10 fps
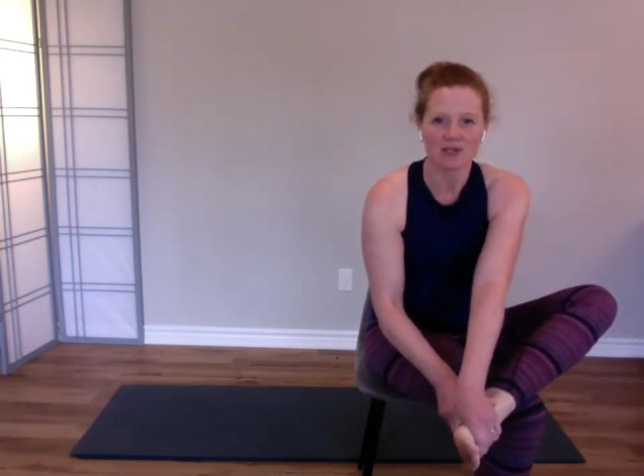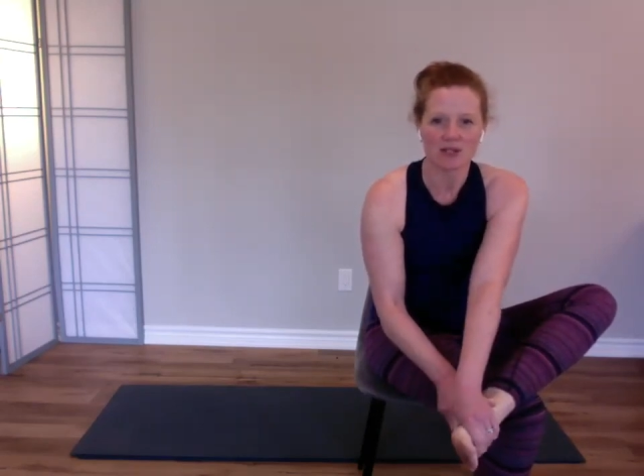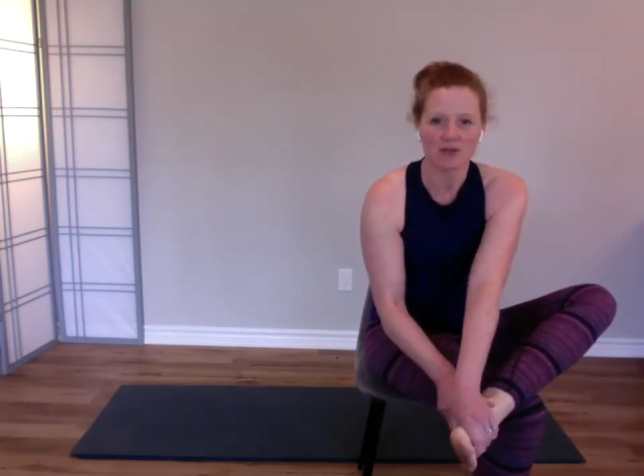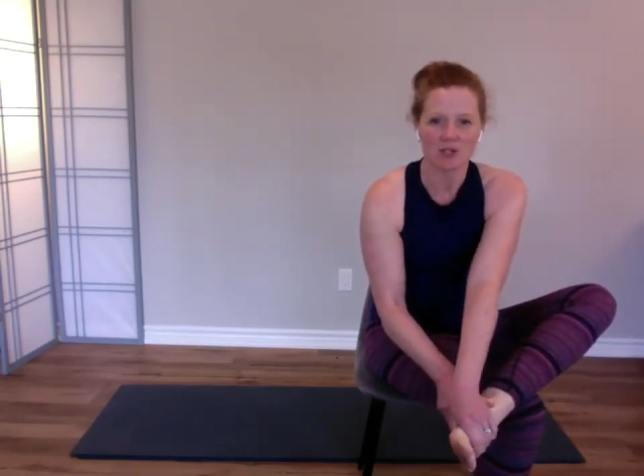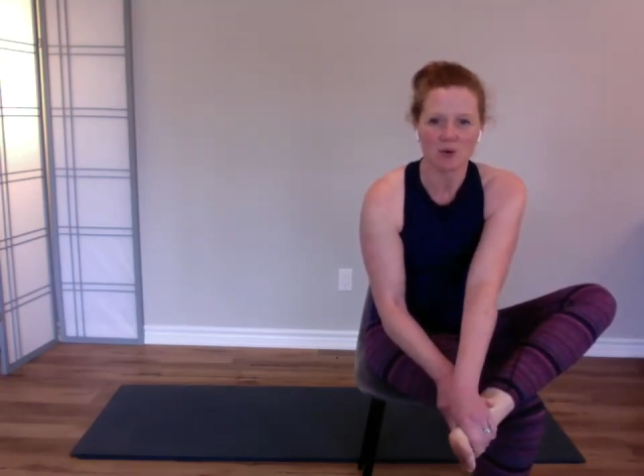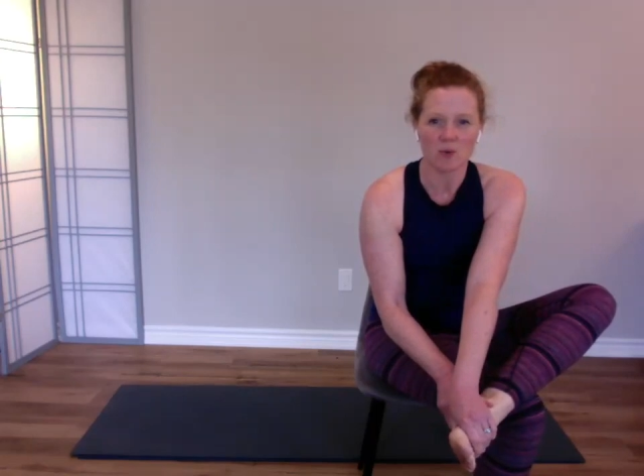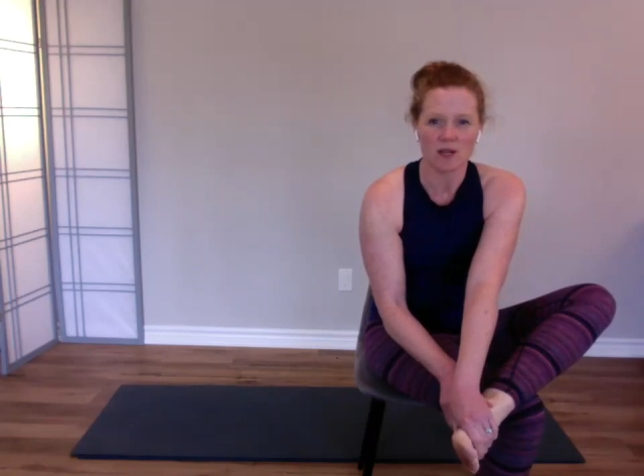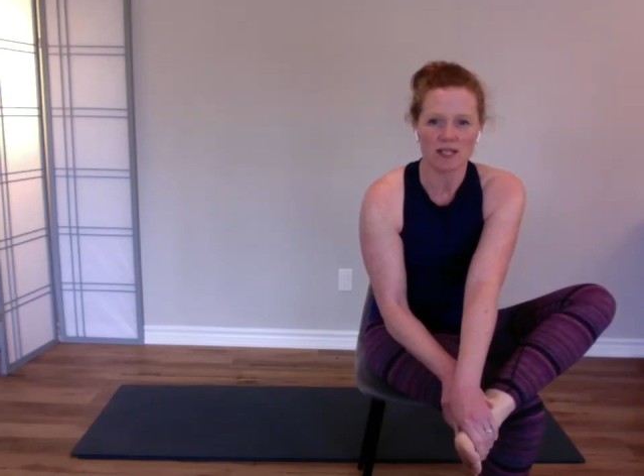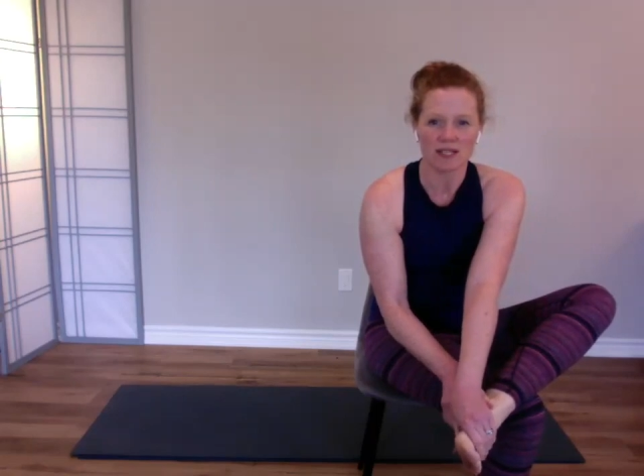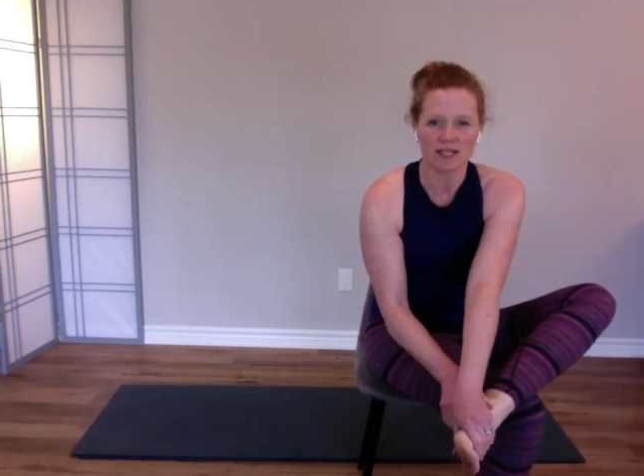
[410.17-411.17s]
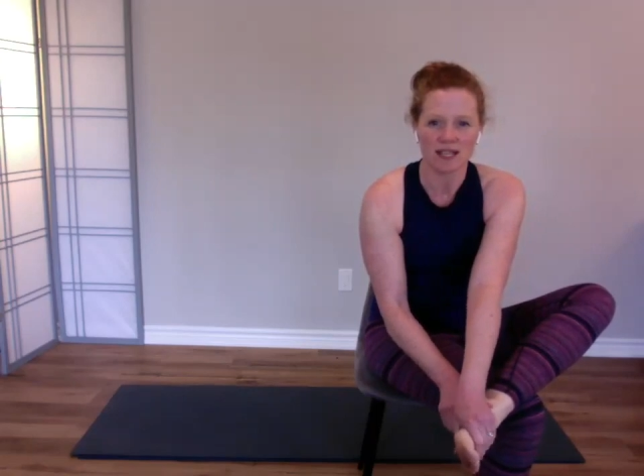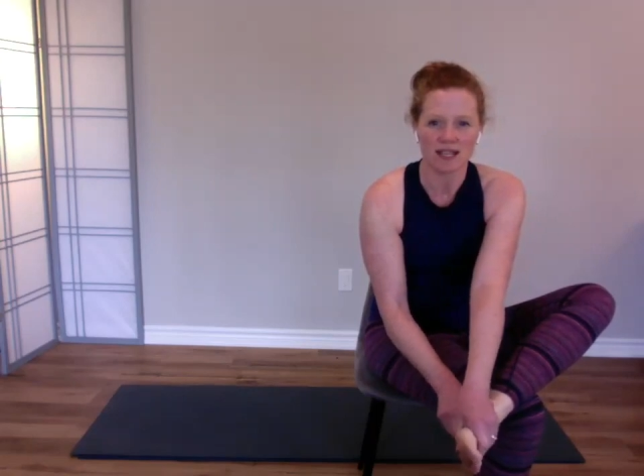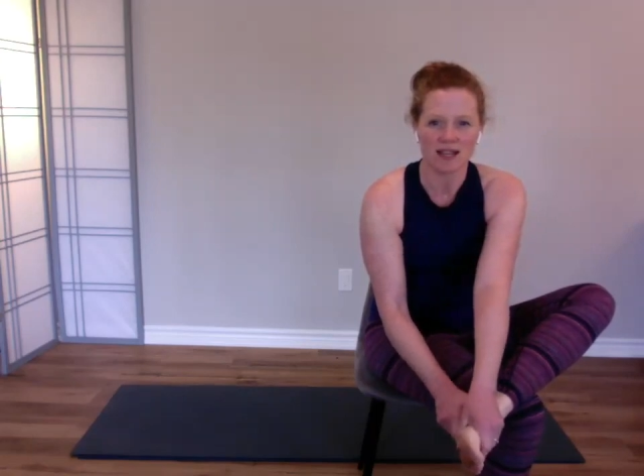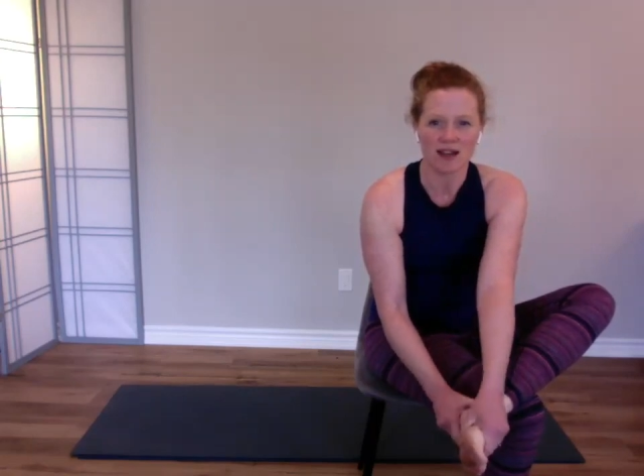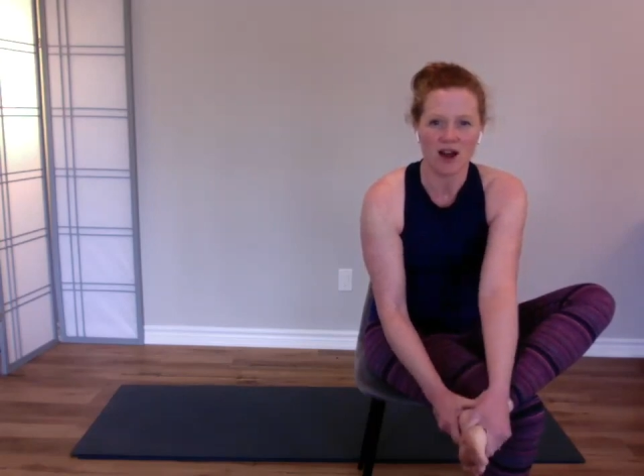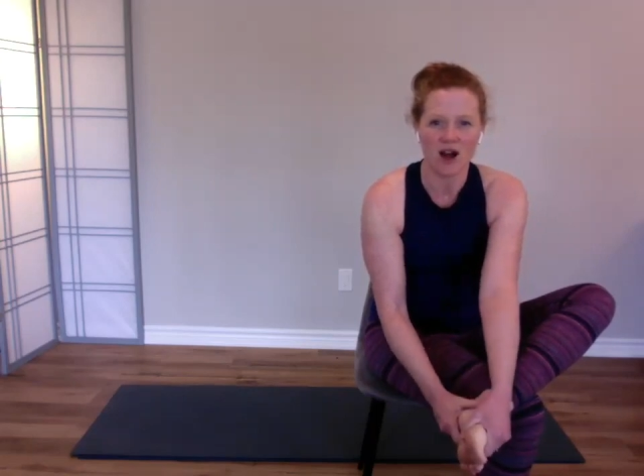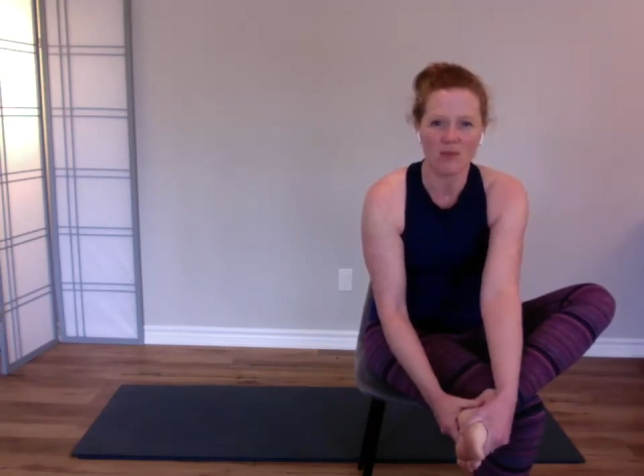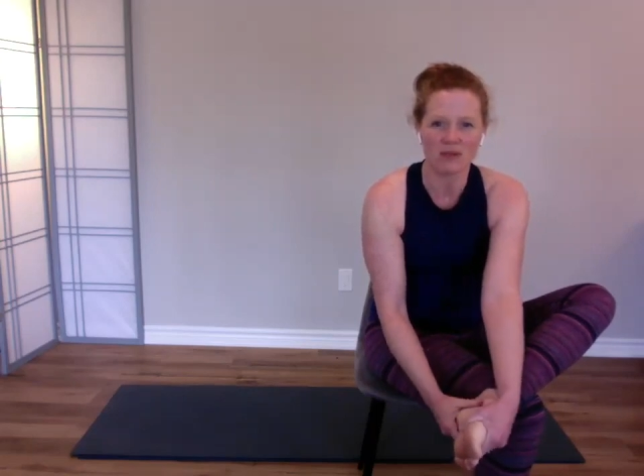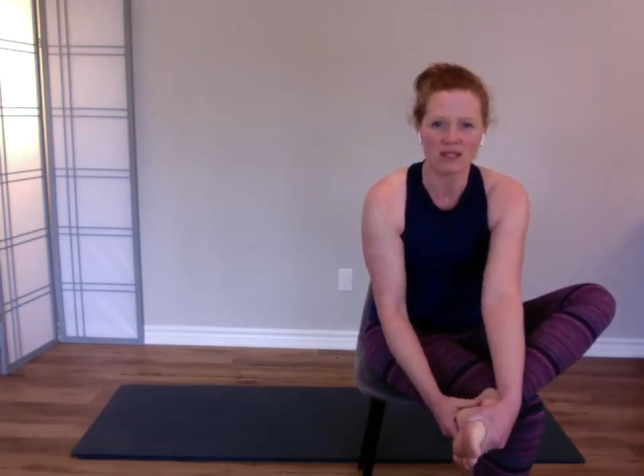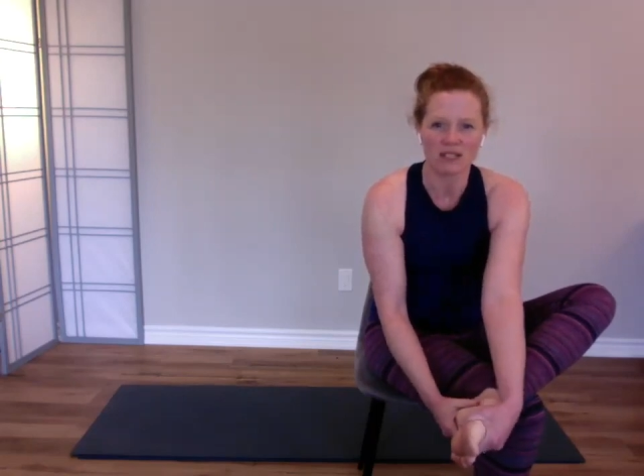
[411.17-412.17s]
so twisting
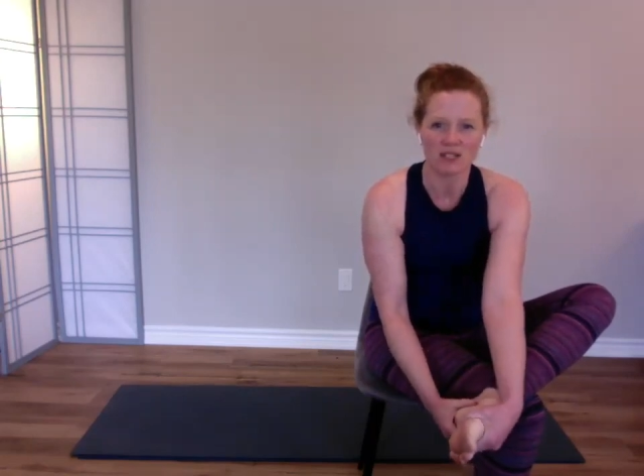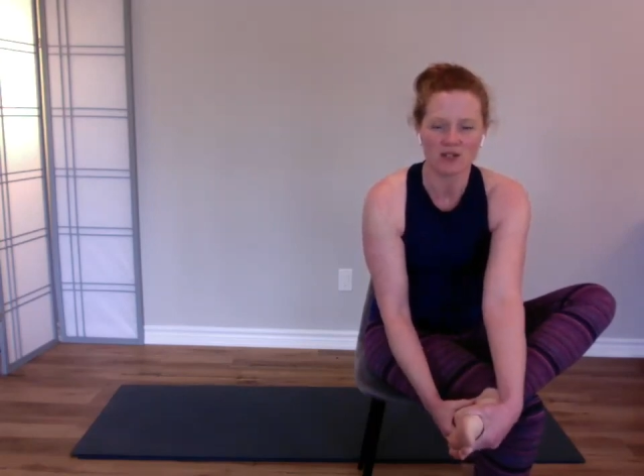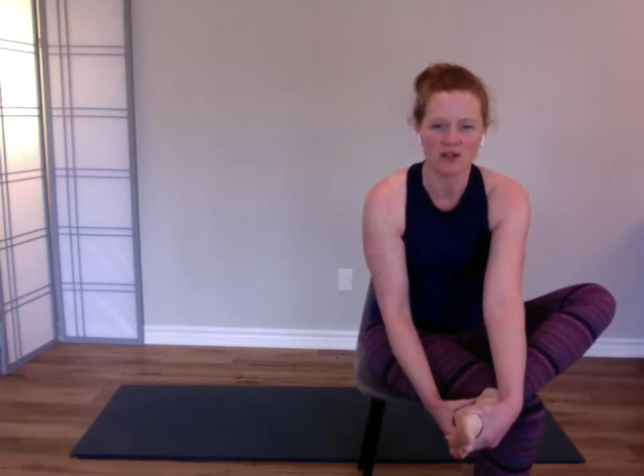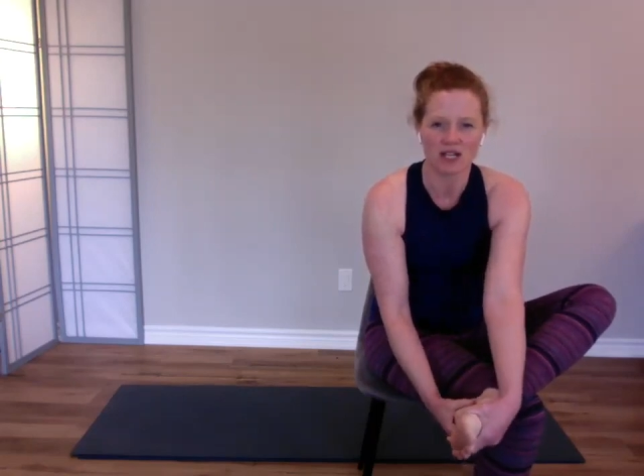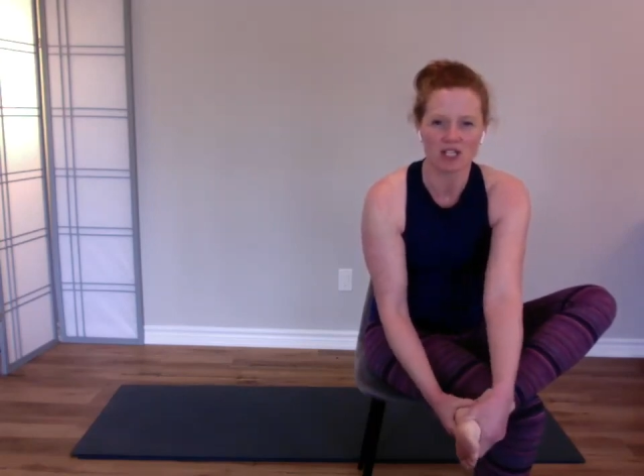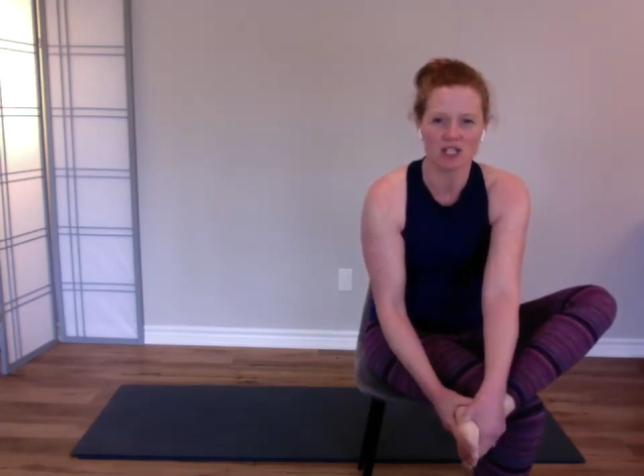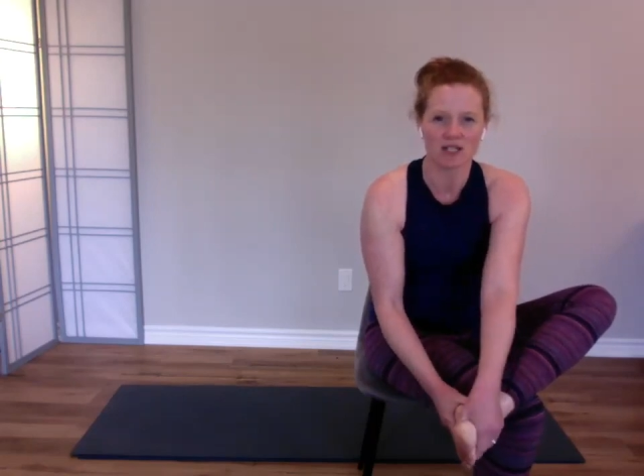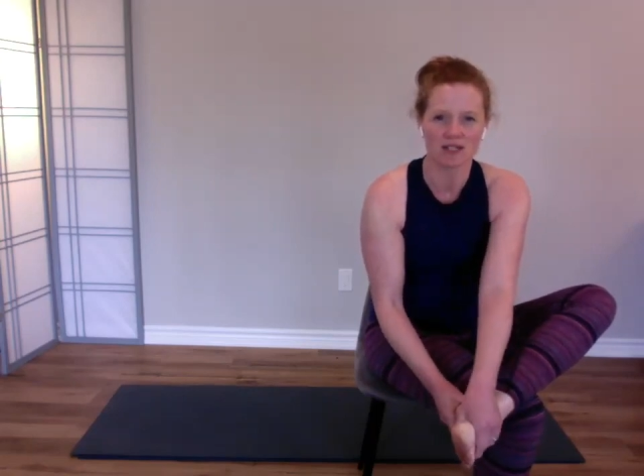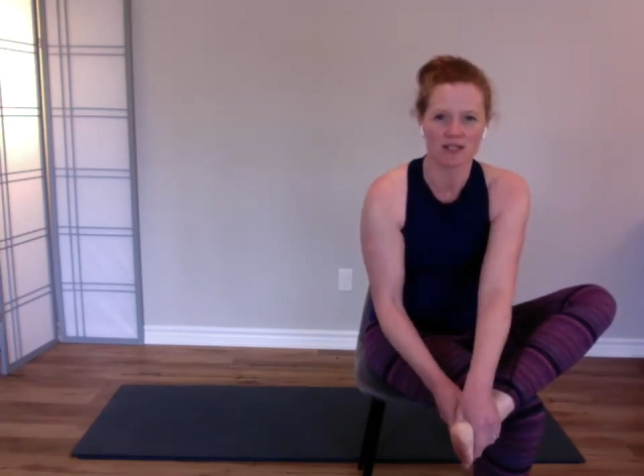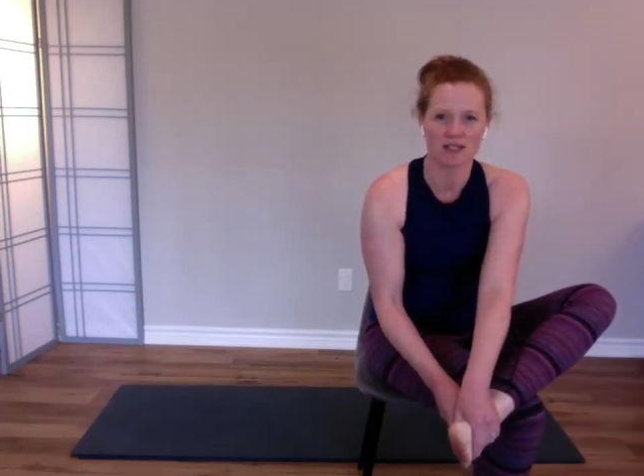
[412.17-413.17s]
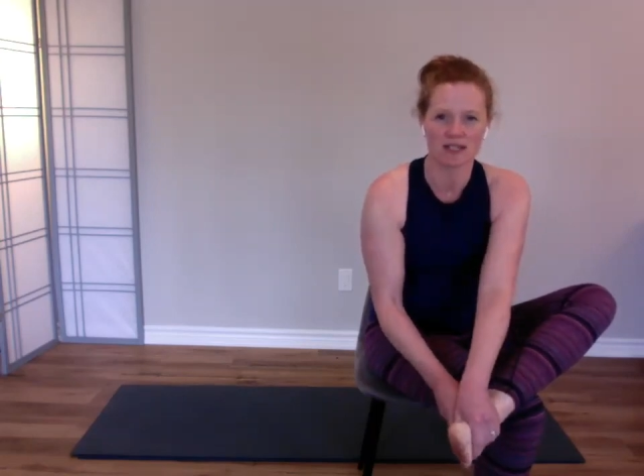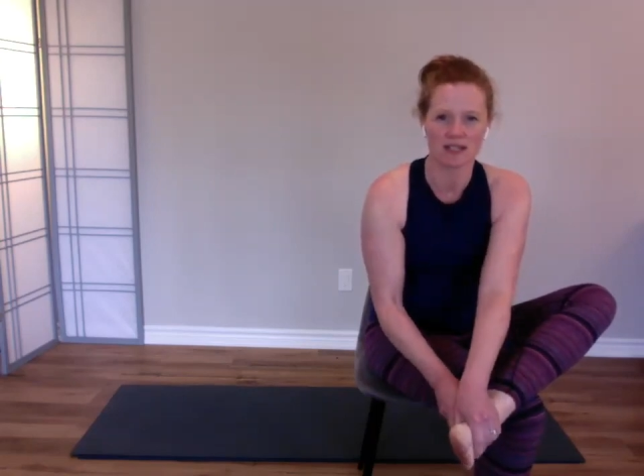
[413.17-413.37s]
opposite directions.